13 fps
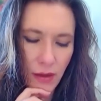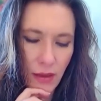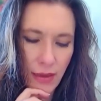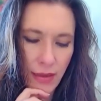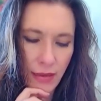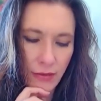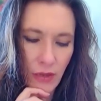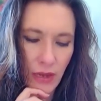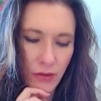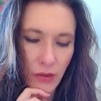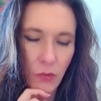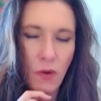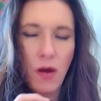and yeah,
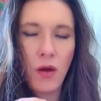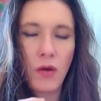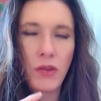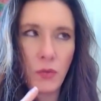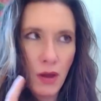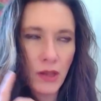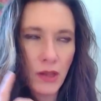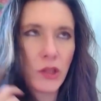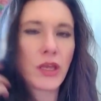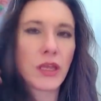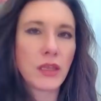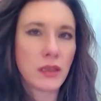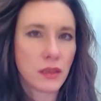you want to look
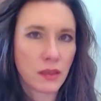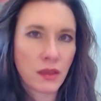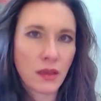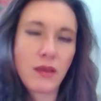in